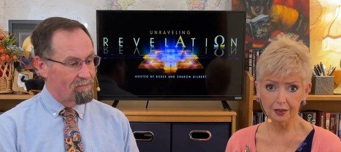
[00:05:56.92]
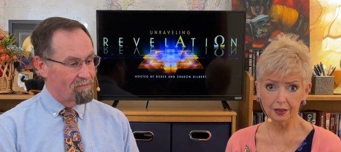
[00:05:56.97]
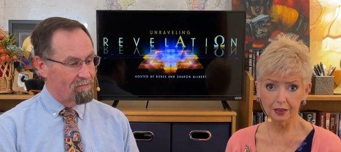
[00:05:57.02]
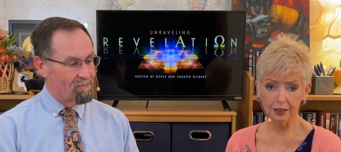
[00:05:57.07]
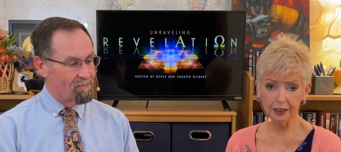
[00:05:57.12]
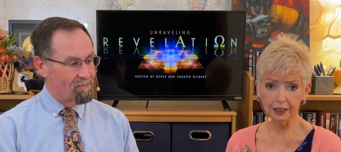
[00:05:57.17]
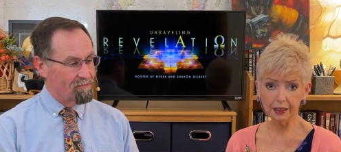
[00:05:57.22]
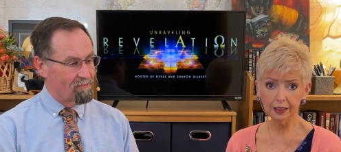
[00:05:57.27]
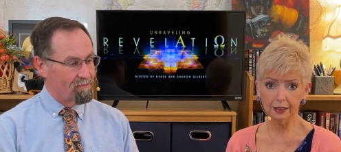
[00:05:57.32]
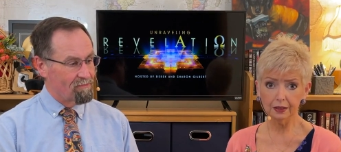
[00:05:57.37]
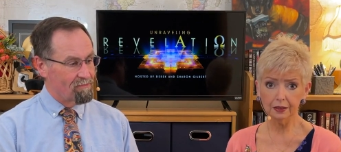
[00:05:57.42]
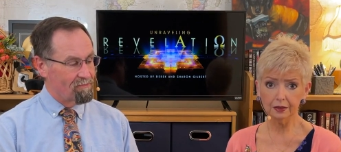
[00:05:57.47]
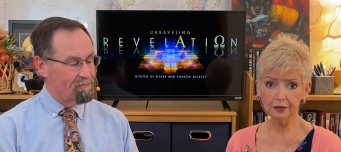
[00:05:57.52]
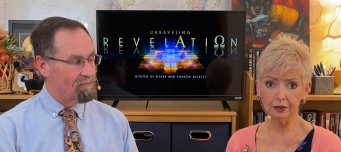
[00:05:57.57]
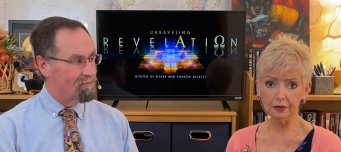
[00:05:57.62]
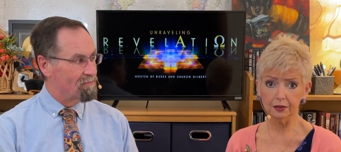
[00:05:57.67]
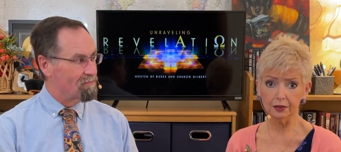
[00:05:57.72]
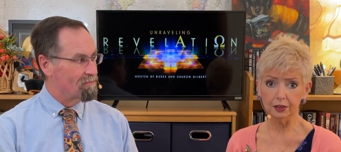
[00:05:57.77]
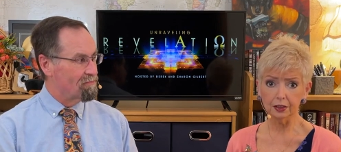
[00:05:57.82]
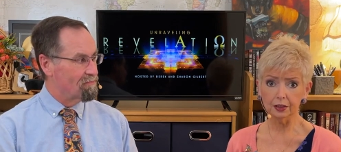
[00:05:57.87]

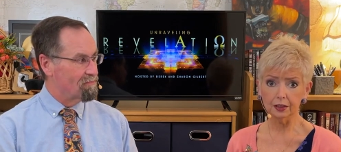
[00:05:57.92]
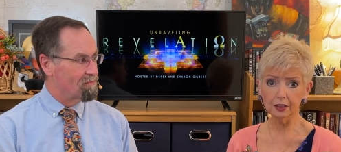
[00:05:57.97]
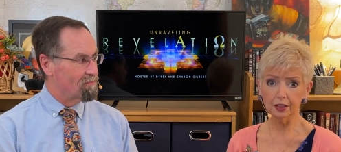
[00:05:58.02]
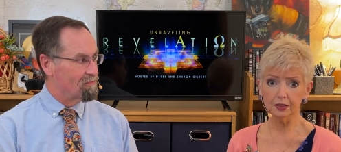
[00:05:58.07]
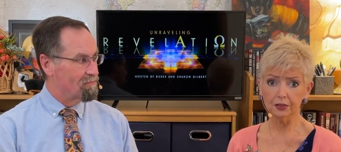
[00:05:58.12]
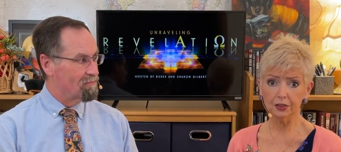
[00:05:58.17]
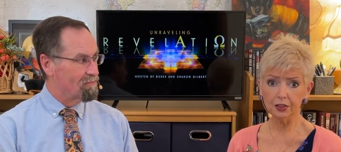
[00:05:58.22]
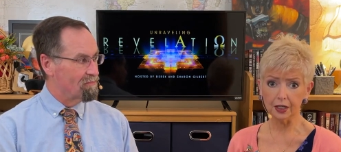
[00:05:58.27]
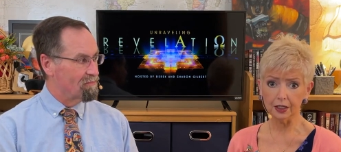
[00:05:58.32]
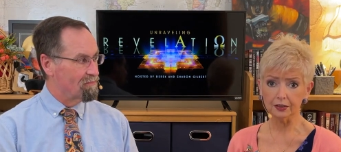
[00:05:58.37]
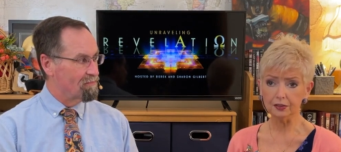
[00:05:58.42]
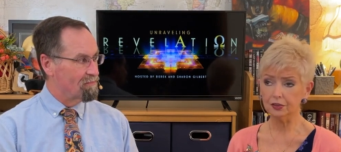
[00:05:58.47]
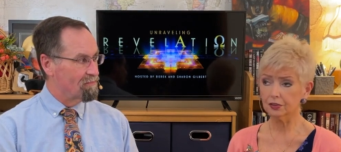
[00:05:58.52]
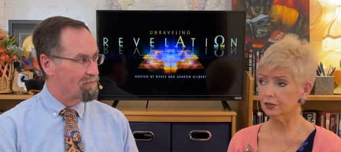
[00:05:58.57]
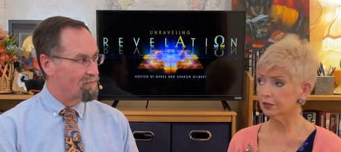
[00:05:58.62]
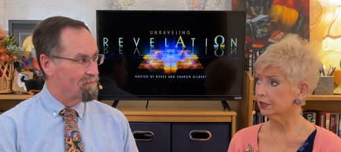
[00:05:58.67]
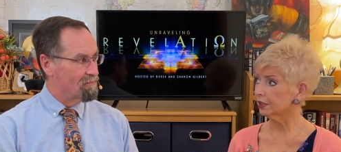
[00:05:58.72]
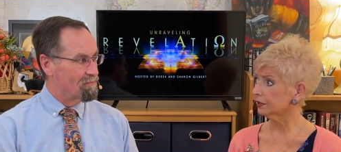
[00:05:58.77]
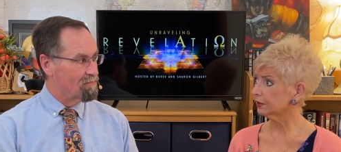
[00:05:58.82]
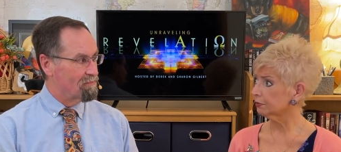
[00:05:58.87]
Speaker 1: in the uh,
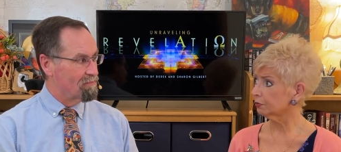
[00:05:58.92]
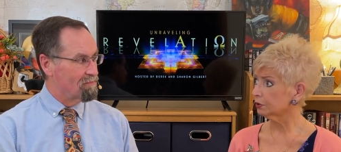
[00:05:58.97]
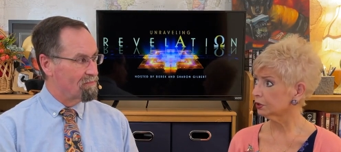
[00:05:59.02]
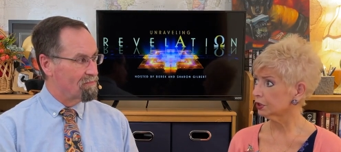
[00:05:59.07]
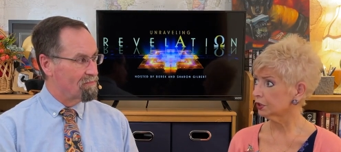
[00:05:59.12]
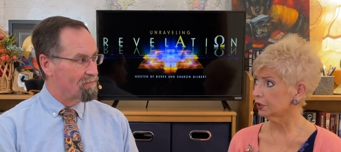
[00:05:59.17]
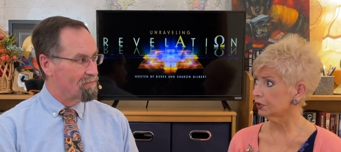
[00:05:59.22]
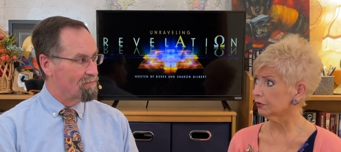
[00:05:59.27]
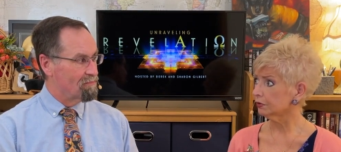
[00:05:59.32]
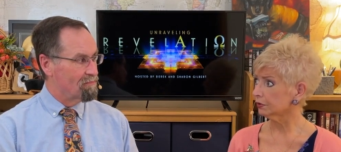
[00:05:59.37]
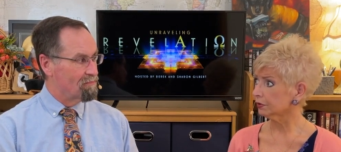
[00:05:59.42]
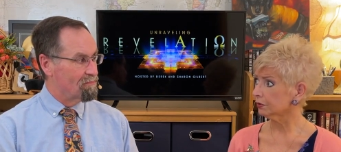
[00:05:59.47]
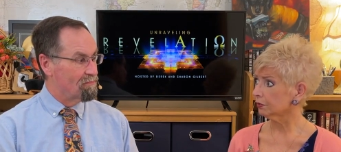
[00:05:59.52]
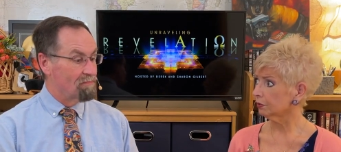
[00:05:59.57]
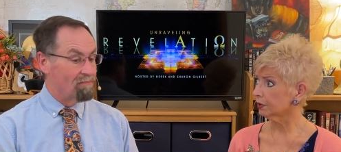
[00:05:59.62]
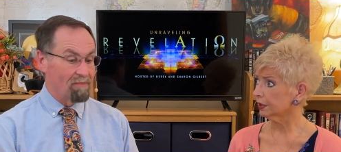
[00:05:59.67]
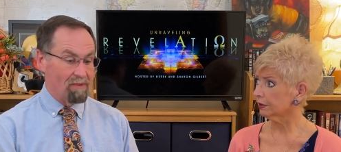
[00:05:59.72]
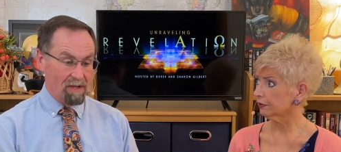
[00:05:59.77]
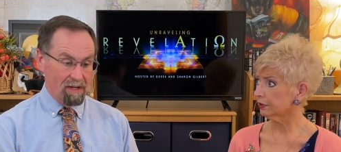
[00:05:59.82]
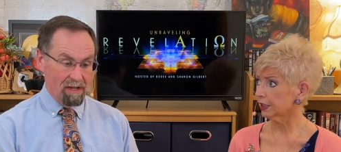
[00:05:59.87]
text that was used,
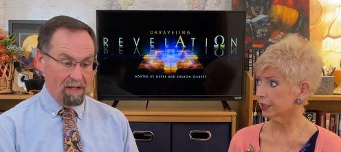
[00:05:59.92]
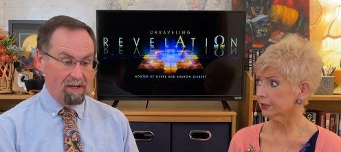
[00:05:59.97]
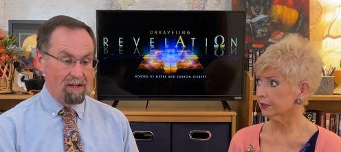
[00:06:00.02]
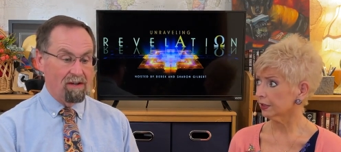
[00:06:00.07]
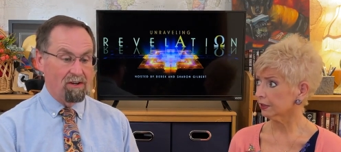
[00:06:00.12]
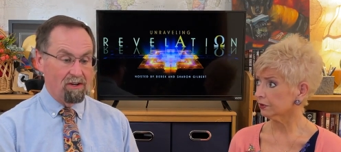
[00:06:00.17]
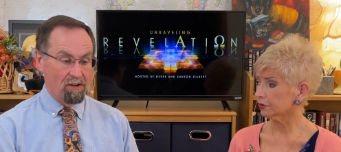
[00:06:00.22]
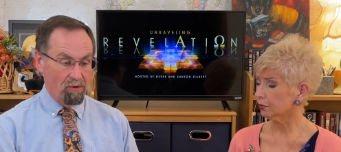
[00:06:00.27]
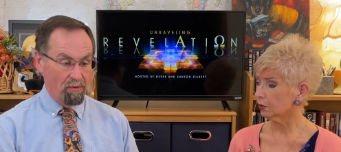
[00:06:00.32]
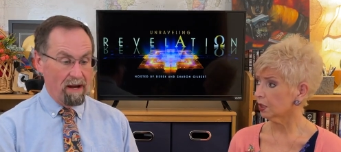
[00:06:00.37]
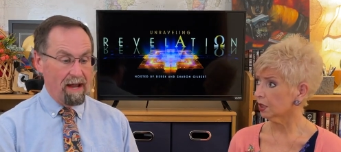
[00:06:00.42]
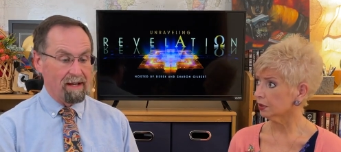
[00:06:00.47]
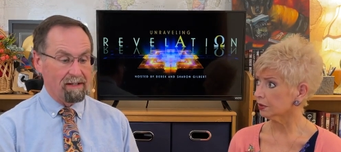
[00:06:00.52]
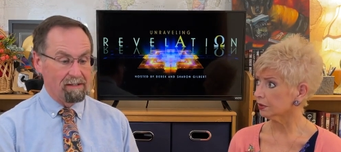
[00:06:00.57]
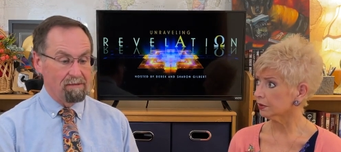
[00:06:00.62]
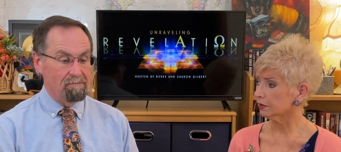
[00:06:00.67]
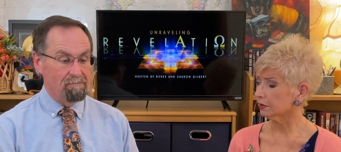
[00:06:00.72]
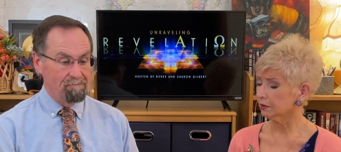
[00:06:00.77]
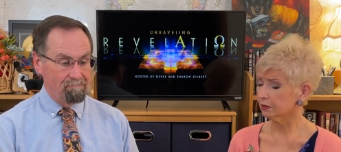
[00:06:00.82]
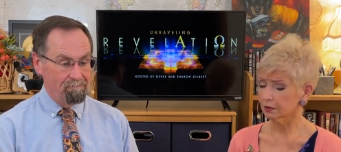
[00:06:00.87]
whatever that text
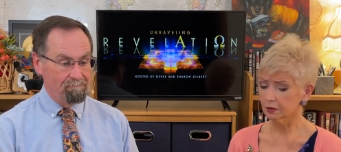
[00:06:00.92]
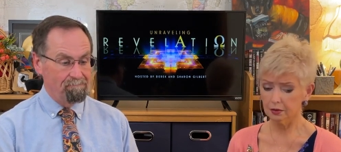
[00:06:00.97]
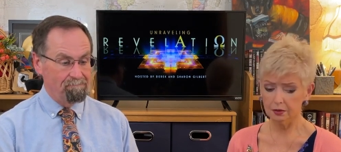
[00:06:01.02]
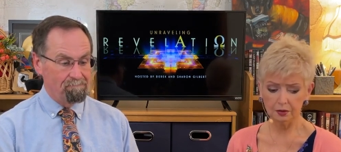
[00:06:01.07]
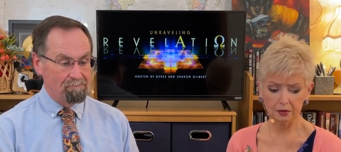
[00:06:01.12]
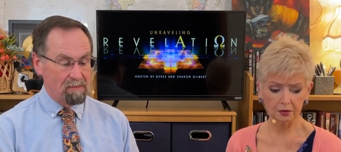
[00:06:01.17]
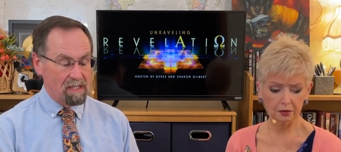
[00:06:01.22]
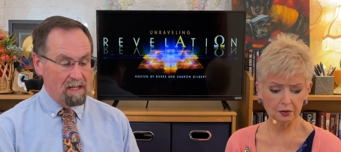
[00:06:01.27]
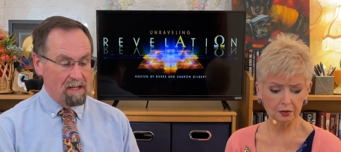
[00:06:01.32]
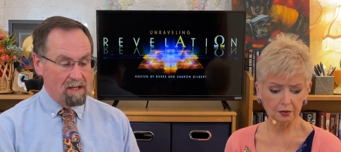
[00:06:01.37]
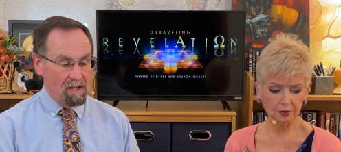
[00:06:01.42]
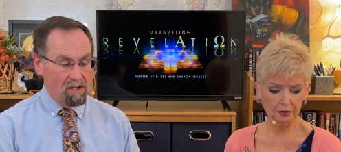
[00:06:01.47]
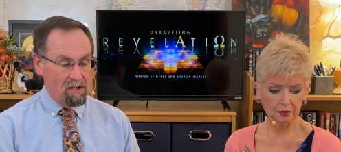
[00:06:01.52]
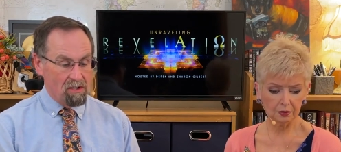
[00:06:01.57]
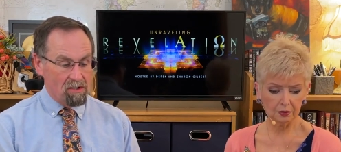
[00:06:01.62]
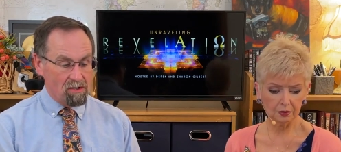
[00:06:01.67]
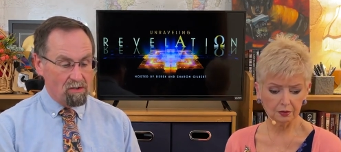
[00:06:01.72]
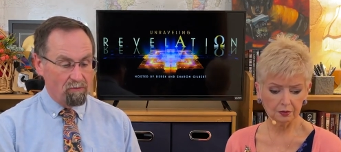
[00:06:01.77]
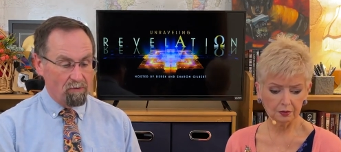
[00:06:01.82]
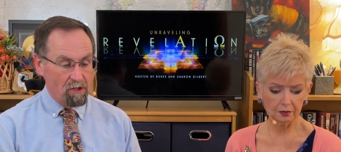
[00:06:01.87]
Correct.
Speaker 2: was. Correct. Mm-hmm.
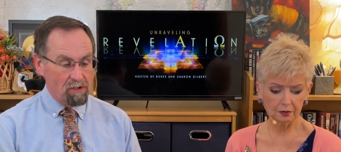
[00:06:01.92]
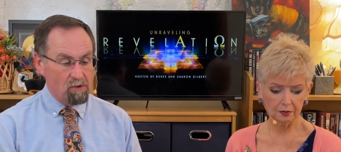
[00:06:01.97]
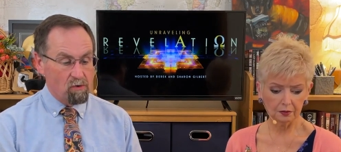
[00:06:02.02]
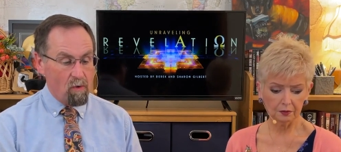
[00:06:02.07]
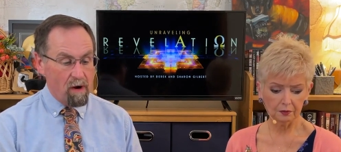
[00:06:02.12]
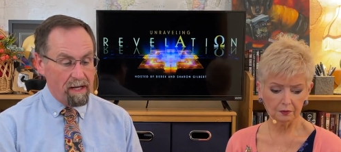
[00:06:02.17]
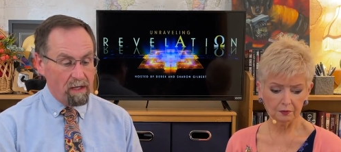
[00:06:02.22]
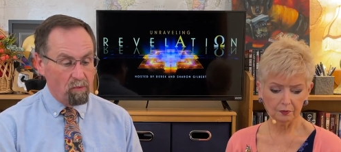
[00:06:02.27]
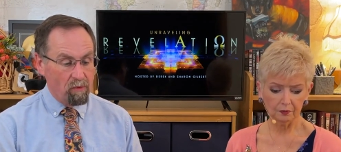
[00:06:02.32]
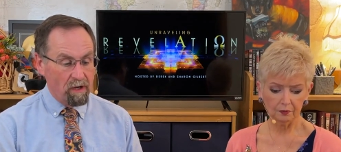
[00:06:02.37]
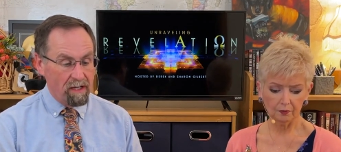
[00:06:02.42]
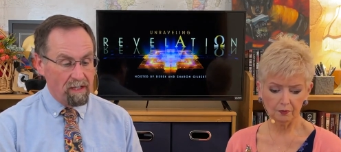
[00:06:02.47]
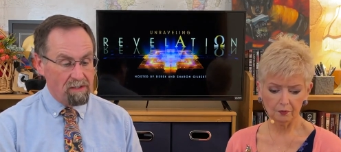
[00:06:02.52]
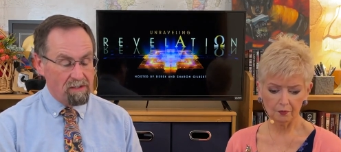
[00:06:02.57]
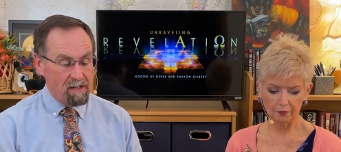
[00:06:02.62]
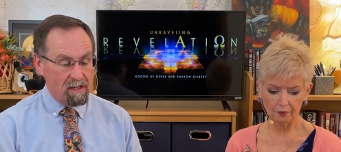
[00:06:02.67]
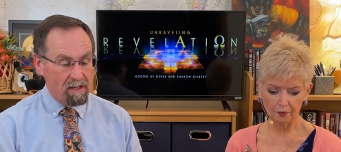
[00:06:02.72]
So, verse 20 reads,